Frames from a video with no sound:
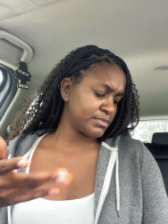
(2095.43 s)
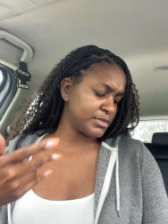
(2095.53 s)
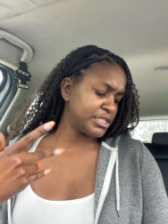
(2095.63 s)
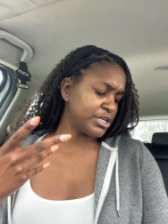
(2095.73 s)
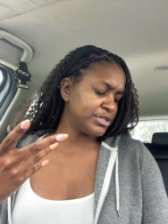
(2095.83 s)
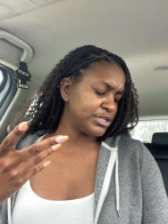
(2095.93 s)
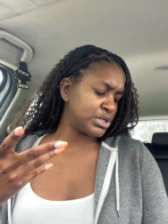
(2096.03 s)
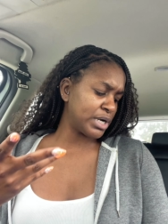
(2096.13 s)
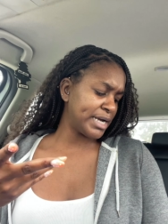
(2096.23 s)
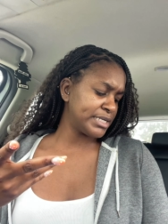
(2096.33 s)
you know, they're
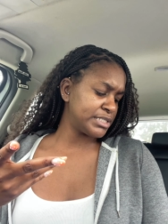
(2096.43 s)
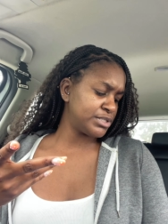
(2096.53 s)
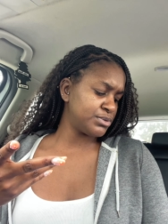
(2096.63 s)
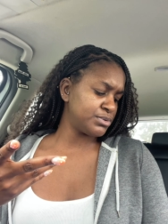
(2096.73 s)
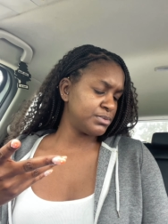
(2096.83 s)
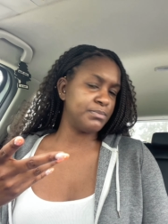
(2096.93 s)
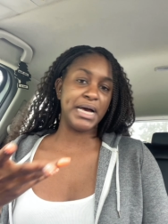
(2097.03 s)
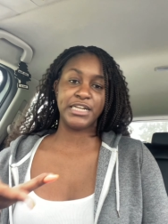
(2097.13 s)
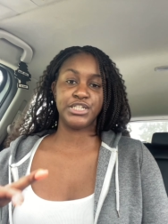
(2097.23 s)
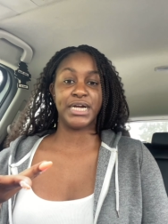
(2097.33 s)
trying to
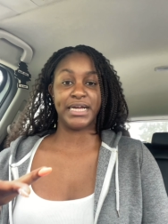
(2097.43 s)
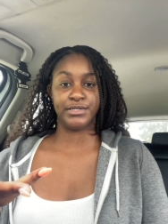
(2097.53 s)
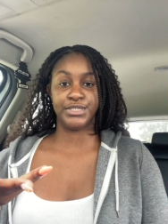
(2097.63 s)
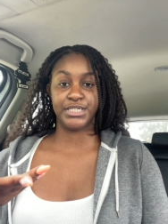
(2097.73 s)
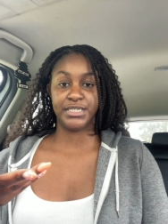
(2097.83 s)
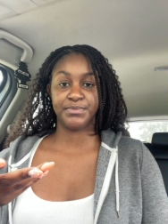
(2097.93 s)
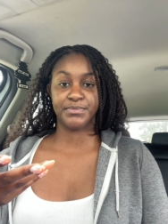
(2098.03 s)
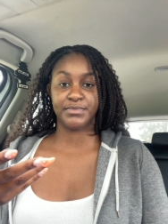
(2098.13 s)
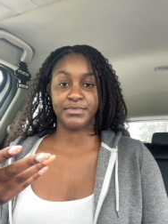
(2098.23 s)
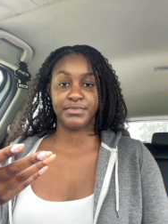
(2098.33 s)
match your energy
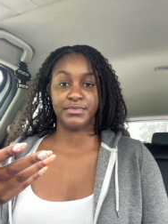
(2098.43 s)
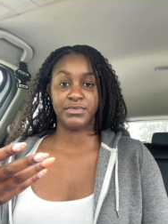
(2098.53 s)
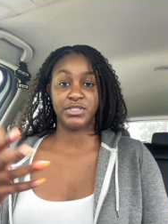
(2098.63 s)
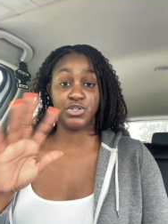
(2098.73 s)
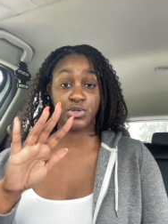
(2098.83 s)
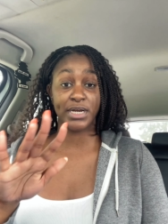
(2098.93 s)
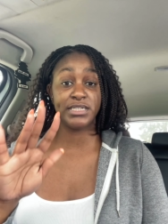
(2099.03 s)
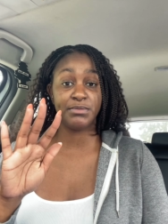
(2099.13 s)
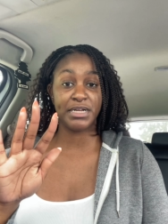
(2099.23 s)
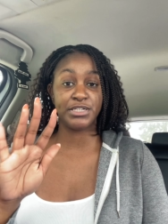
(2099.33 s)
they're trying
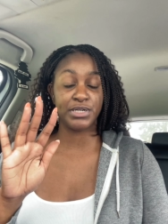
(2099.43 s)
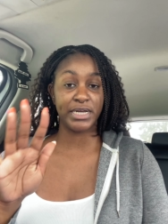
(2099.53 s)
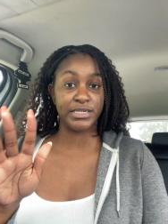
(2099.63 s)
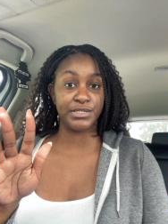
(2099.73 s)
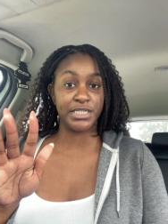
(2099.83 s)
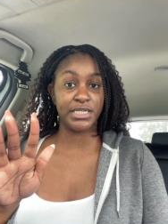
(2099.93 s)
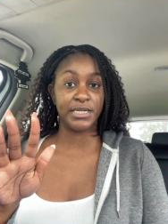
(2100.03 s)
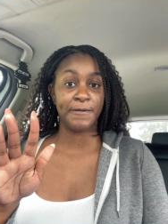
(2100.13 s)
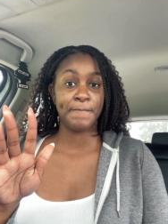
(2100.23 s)
to match your energy.